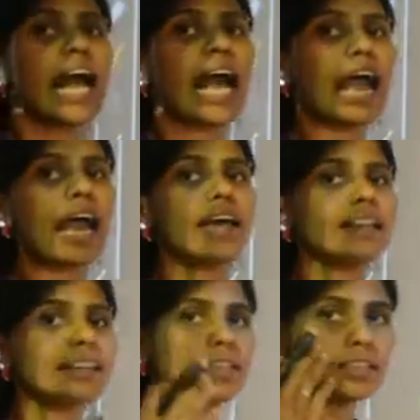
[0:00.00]

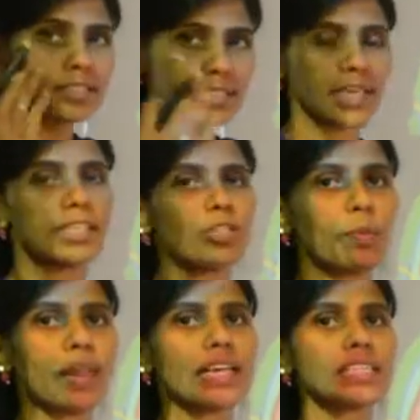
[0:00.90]
and the
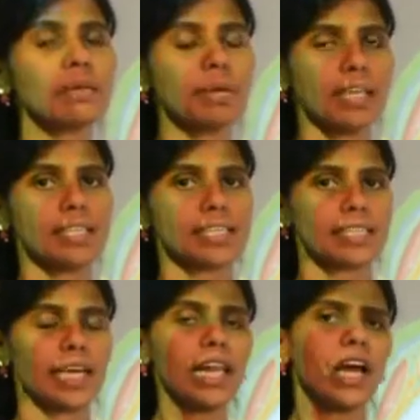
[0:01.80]
cytoplasm in a
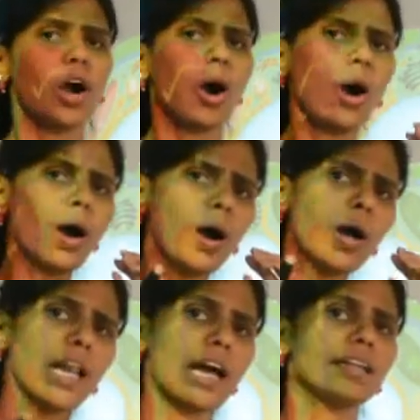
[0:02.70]
cell,
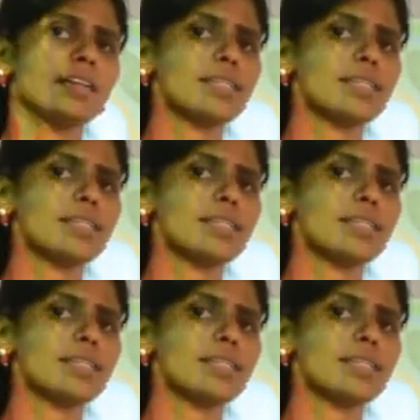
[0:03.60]
all other